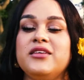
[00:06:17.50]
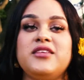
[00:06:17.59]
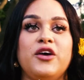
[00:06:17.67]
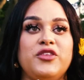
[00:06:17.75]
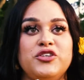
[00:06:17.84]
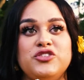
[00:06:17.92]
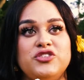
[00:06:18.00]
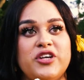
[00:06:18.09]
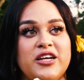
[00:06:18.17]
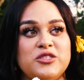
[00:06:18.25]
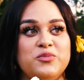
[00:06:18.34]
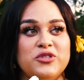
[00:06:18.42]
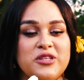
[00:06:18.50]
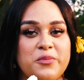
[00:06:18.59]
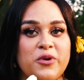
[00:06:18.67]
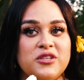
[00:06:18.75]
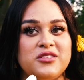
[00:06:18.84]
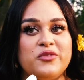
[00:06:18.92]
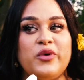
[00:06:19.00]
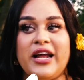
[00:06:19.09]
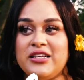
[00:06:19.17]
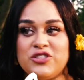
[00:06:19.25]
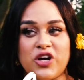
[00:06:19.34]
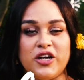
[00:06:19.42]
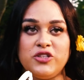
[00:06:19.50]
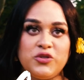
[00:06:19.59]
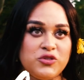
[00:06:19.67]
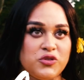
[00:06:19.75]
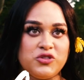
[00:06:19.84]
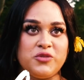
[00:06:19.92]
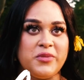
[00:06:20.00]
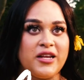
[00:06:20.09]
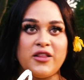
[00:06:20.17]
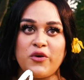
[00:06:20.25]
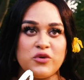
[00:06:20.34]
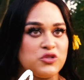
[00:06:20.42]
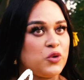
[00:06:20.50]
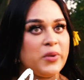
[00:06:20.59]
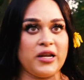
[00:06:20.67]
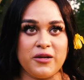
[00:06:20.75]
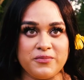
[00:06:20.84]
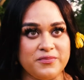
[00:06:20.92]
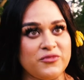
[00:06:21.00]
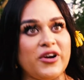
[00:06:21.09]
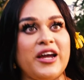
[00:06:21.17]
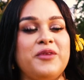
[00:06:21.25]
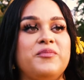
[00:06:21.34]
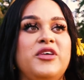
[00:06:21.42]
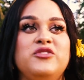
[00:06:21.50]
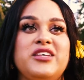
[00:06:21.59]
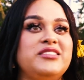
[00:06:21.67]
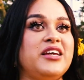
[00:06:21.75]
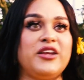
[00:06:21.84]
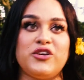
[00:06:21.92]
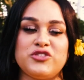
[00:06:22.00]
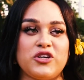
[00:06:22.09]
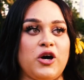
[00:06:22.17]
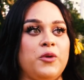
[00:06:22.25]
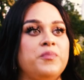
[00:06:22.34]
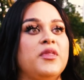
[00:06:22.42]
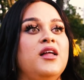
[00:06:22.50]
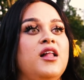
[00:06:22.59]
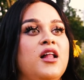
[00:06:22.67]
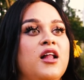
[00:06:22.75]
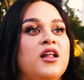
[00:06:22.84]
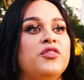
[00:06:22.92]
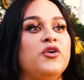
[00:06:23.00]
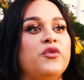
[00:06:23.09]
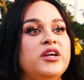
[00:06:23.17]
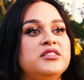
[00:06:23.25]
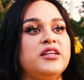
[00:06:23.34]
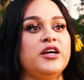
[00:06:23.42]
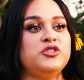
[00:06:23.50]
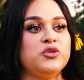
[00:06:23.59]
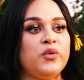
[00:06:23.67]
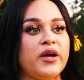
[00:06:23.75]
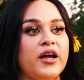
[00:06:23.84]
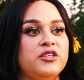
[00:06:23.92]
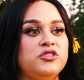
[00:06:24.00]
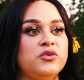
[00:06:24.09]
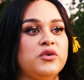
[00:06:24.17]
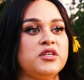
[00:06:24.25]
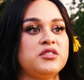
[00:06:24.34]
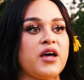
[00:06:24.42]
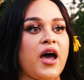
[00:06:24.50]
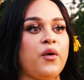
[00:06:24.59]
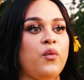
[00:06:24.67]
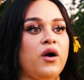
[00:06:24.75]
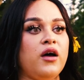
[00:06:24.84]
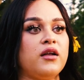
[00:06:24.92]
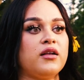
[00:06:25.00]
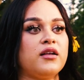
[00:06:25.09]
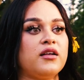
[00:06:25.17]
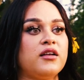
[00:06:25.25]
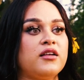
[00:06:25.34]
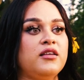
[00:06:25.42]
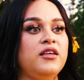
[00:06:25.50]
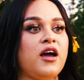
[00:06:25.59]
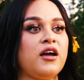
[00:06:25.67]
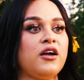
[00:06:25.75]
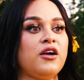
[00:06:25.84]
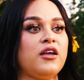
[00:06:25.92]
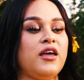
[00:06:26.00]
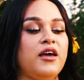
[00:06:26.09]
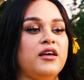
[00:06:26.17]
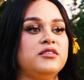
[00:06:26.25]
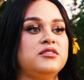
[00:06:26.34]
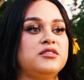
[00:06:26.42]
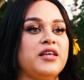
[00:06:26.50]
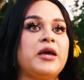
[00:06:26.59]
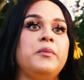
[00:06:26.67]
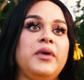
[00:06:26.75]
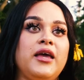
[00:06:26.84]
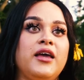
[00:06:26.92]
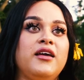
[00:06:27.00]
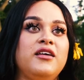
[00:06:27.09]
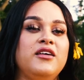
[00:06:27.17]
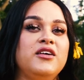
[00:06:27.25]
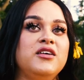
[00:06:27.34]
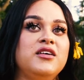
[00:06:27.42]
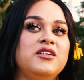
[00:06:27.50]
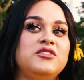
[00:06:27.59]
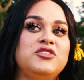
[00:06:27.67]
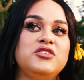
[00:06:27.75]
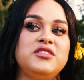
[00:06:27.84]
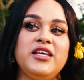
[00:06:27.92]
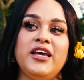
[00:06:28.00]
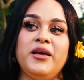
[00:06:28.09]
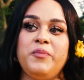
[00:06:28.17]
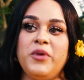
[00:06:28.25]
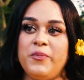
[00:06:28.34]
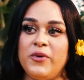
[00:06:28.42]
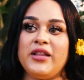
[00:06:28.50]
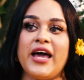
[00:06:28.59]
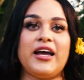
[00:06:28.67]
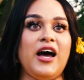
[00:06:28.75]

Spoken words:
a South Asian trans Muslim person, when I started doing social media, there was nobody, right? It was like 10 years ago. The reason I do what I do is I want younger kids like me to see people like